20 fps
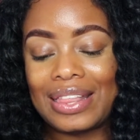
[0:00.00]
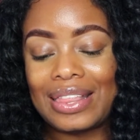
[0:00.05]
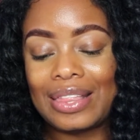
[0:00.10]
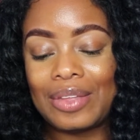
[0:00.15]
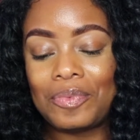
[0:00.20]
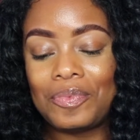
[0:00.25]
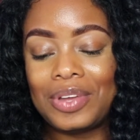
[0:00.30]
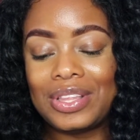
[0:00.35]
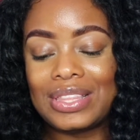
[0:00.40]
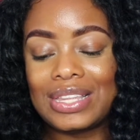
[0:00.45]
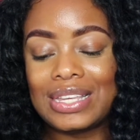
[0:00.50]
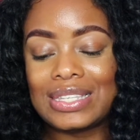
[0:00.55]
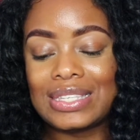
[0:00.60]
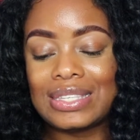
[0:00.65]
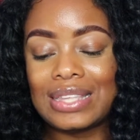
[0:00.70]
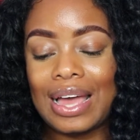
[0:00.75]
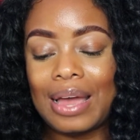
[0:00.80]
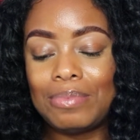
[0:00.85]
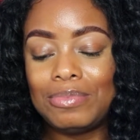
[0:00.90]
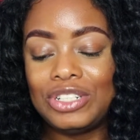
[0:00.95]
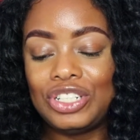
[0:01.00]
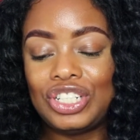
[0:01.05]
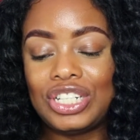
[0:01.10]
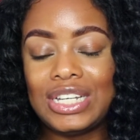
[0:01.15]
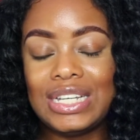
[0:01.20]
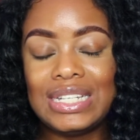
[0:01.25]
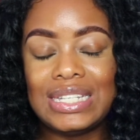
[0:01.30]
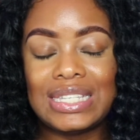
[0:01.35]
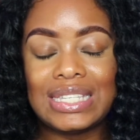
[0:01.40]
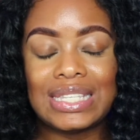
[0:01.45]
with the slot
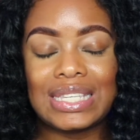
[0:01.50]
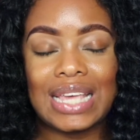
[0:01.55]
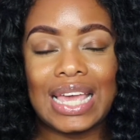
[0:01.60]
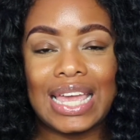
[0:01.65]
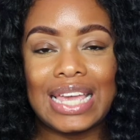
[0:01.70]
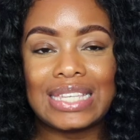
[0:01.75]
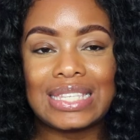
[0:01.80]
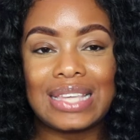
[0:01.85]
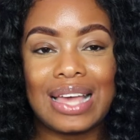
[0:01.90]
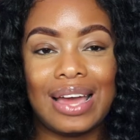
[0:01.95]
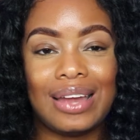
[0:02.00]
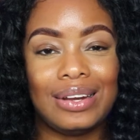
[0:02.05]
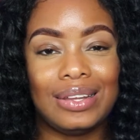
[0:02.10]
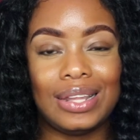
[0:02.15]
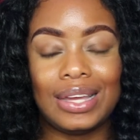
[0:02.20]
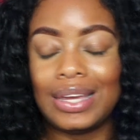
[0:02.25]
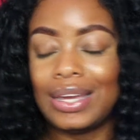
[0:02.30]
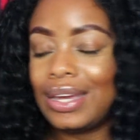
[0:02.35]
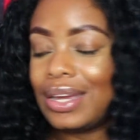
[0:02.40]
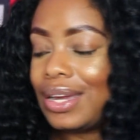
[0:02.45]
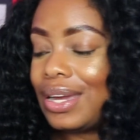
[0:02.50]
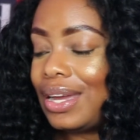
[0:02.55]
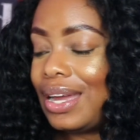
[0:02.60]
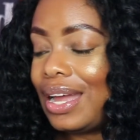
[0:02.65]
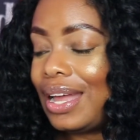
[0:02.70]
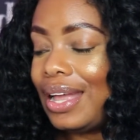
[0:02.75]
machines, it's kind of like,